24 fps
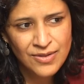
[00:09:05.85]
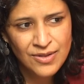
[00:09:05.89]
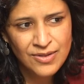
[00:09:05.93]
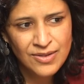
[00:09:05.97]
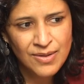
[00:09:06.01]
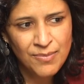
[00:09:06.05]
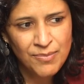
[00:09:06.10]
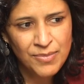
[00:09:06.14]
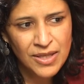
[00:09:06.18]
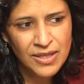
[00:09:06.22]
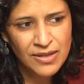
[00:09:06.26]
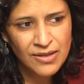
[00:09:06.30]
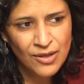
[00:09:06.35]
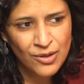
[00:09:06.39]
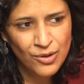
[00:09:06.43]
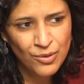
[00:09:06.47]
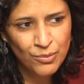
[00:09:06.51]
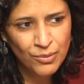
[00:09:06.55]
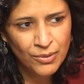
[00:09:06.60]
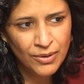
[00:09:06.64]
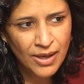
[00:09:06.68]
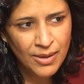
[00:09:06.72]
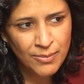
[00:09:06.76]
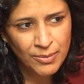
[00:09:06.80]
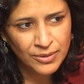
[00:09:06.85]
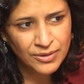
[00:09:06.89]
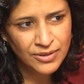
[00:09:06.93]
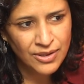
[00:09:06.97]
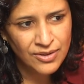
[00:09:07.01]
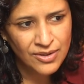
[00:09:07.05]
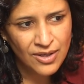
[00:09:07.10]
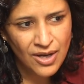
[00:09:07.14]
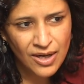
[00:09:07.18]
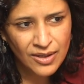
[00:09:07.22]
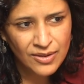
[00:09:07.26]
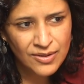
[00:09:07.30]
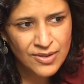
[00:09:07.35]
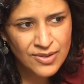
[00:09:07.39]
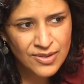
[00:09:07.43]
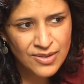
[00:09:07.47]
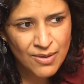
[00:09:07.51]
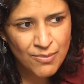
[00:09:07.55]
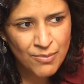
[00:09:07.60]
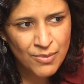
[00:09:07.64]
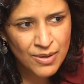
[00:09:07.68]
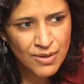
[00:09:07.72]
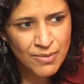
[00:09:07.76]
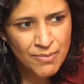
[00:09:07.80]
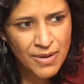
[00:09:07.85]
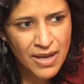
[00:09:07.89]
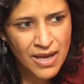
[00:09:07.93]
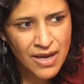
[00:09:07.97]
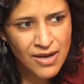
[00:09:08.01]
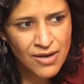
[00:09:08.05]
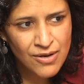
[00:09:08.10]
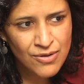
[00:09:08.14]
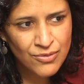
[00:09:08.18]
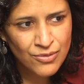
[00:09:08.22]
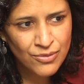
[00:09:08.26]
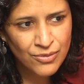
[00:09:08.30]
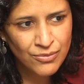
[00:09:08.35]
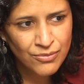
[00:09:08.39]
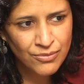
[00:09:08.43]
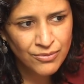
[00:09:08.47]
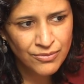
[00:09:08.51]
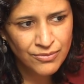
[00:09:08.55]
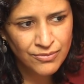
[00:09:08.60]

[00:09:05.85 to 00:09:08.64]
it something that you were able to talk to someone about, or